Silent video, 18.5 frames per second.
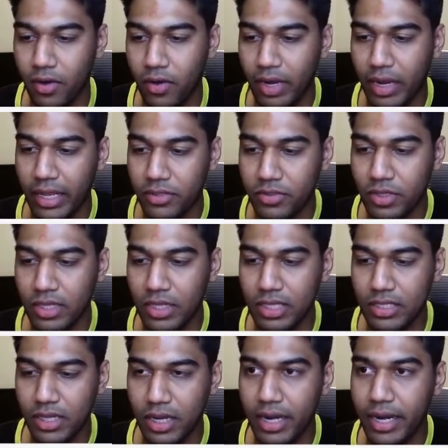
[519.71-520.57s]
Okay, so
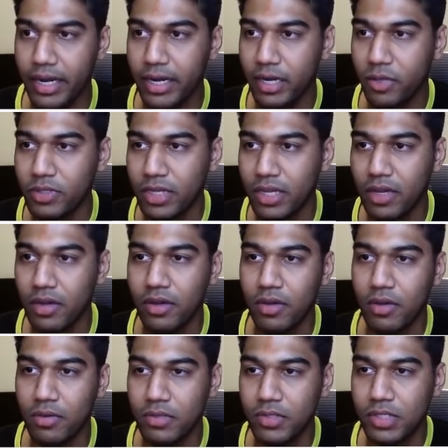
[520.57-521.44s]
these are created using a
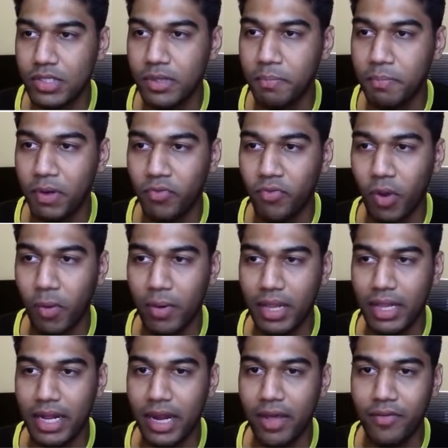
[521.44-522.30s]
simple formula
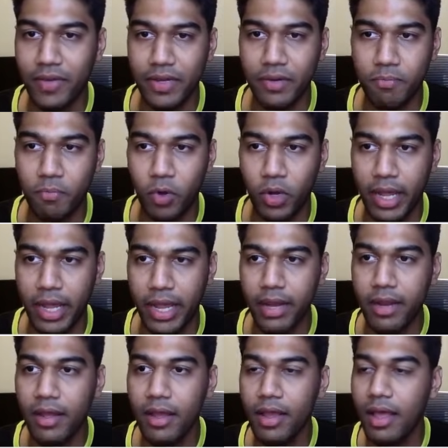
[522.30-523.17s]
that I've input here,
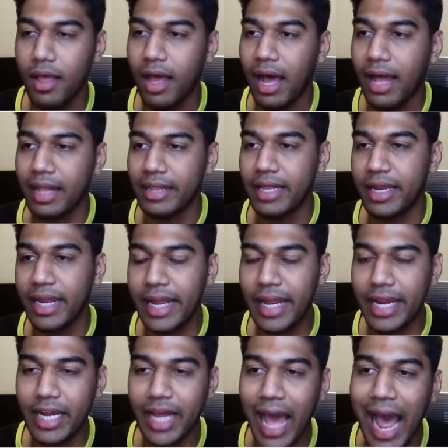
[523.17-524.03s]
and then
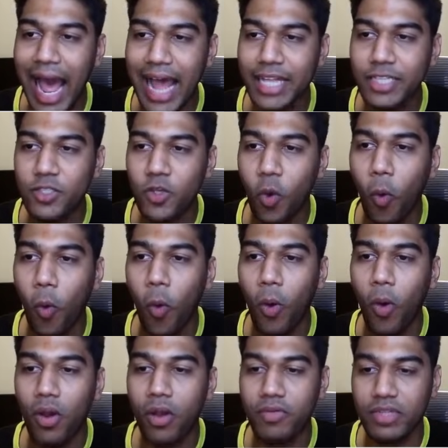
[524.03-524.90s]
it adds
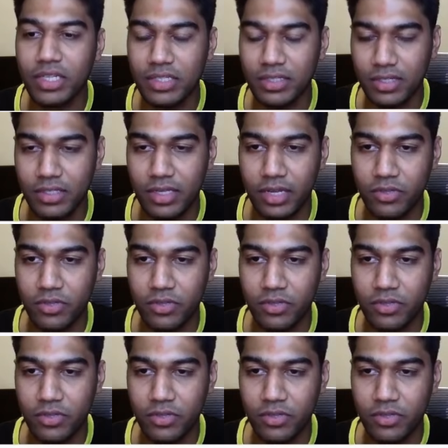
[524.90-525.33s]
all of these things there.